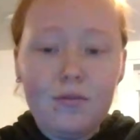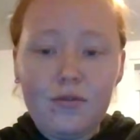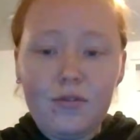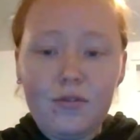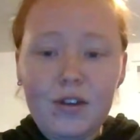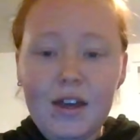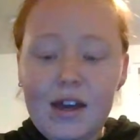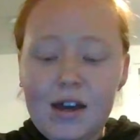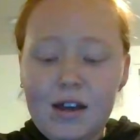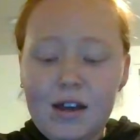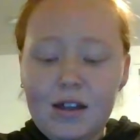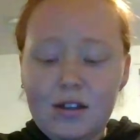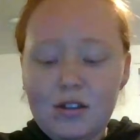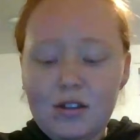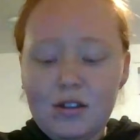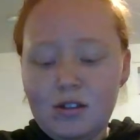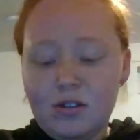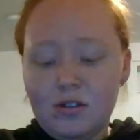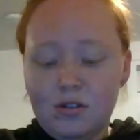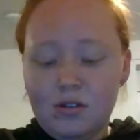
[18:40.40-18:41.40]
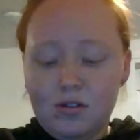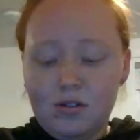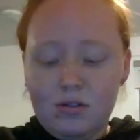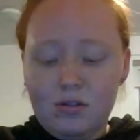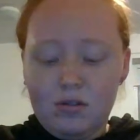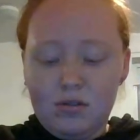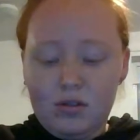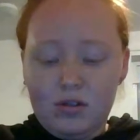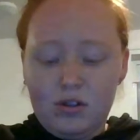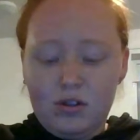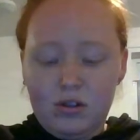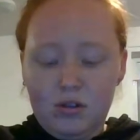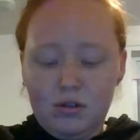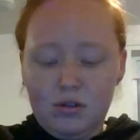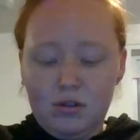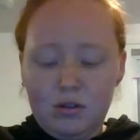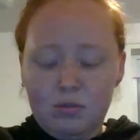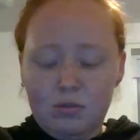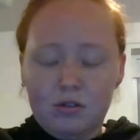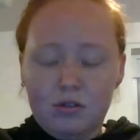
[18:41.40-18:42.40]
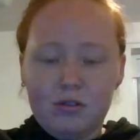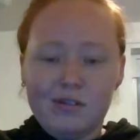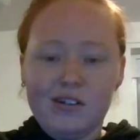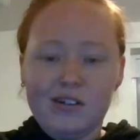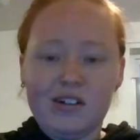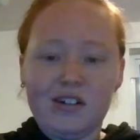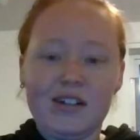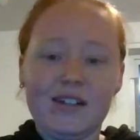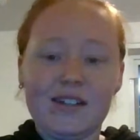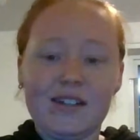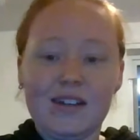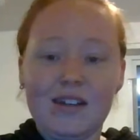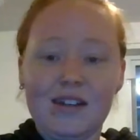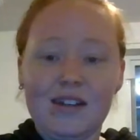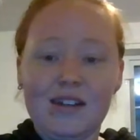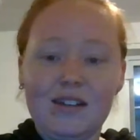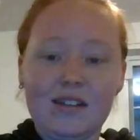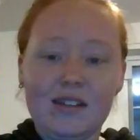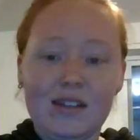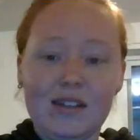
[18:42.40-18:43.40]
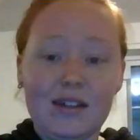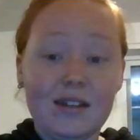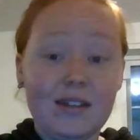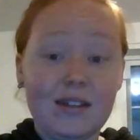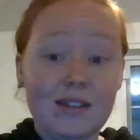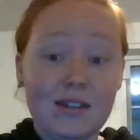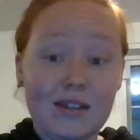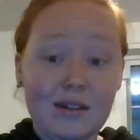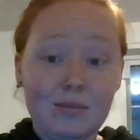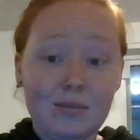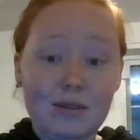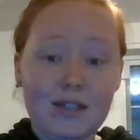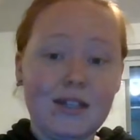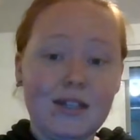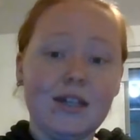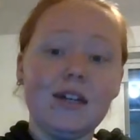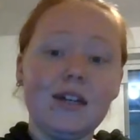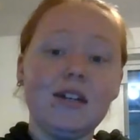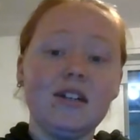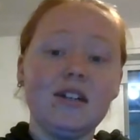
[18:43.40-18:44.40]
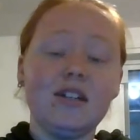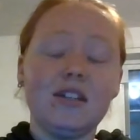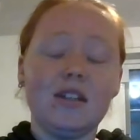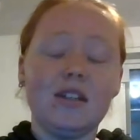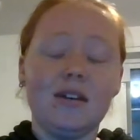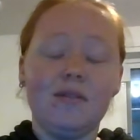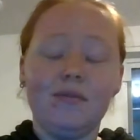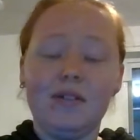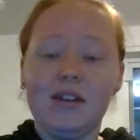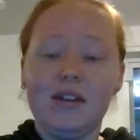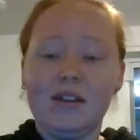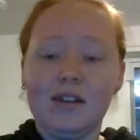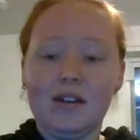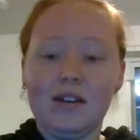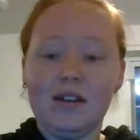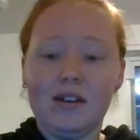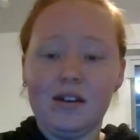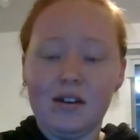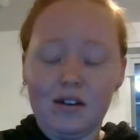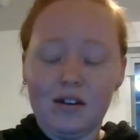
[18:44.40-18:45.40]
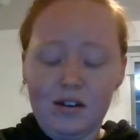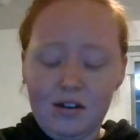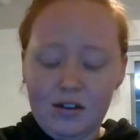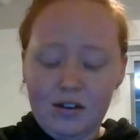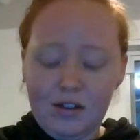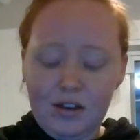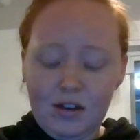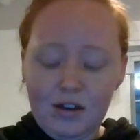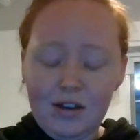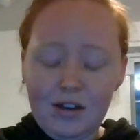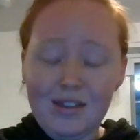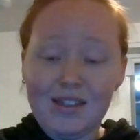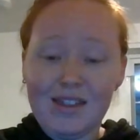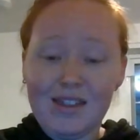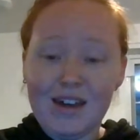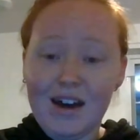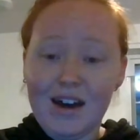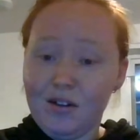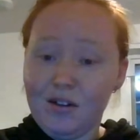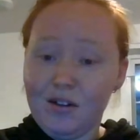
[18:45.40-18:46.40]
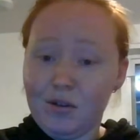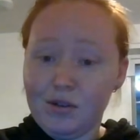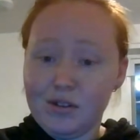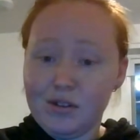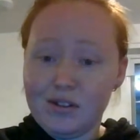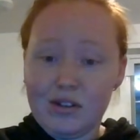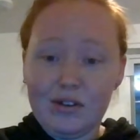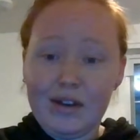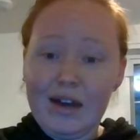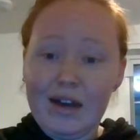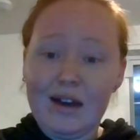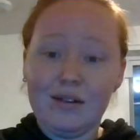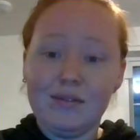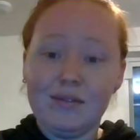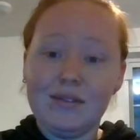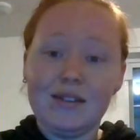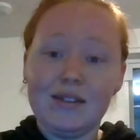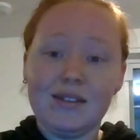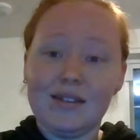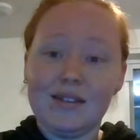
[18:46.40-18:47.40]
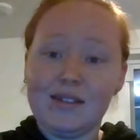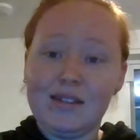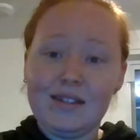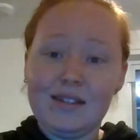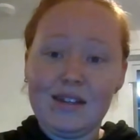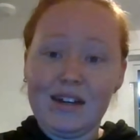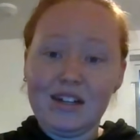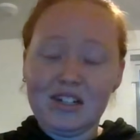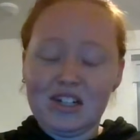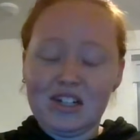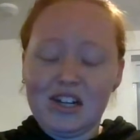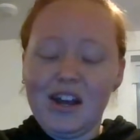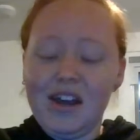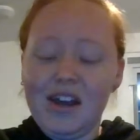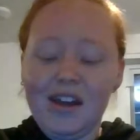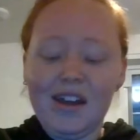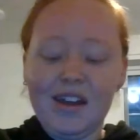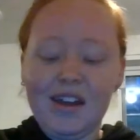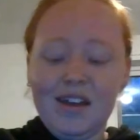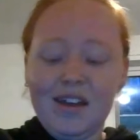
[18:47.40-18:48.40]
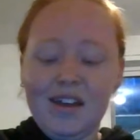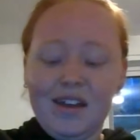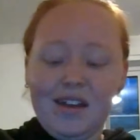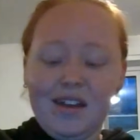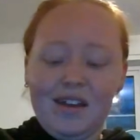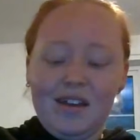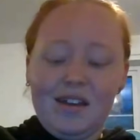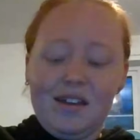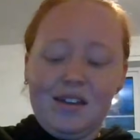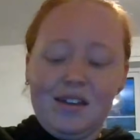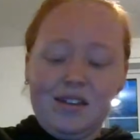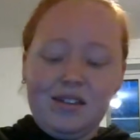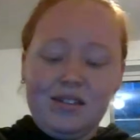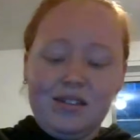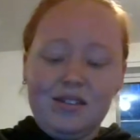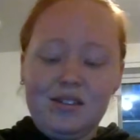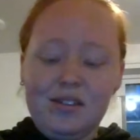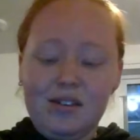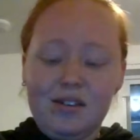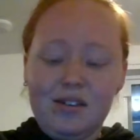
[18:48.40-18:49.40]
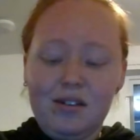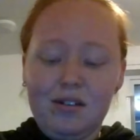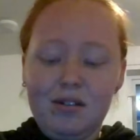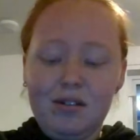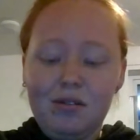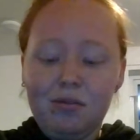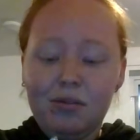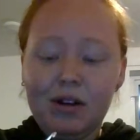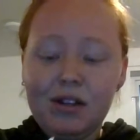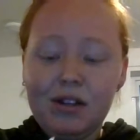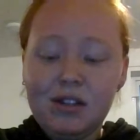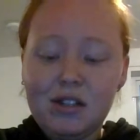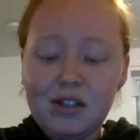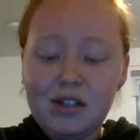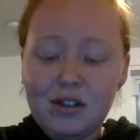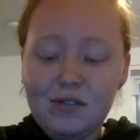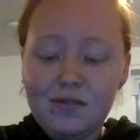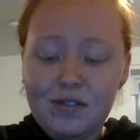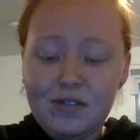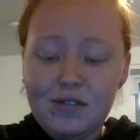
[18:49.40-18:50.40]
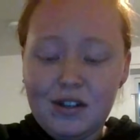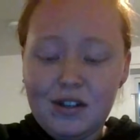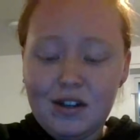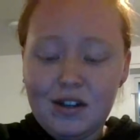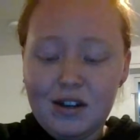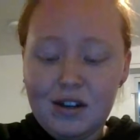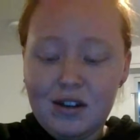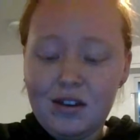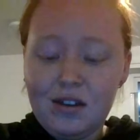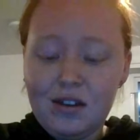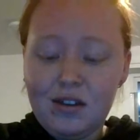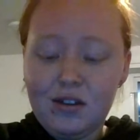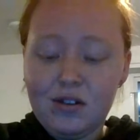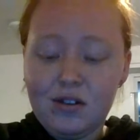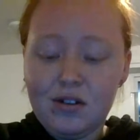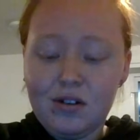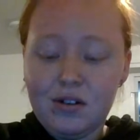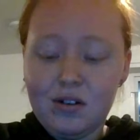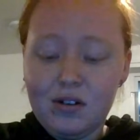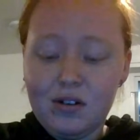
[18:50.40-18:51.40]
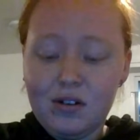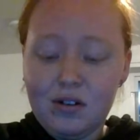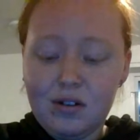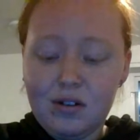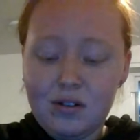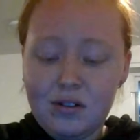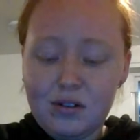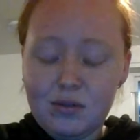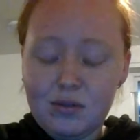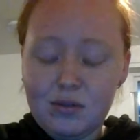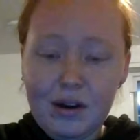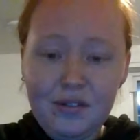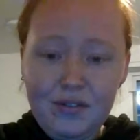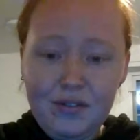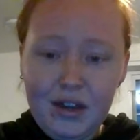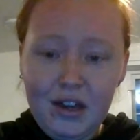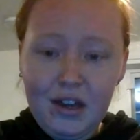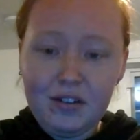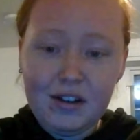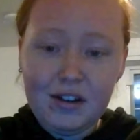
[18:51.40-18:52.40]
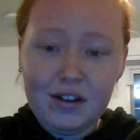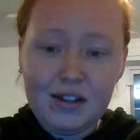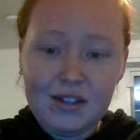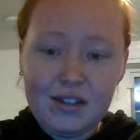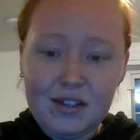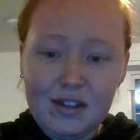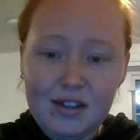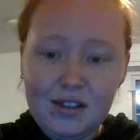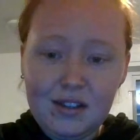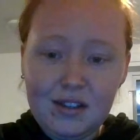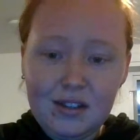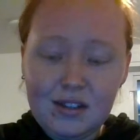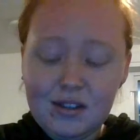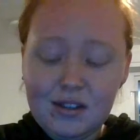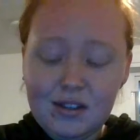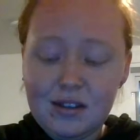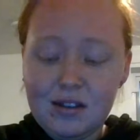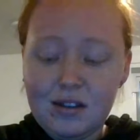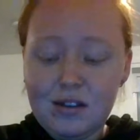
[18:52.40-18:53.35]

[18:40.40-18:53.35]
forget to do 2 double crochets into the slip stitch that we did earlier. That also counts as a stitch. So once you've done your 12 increases,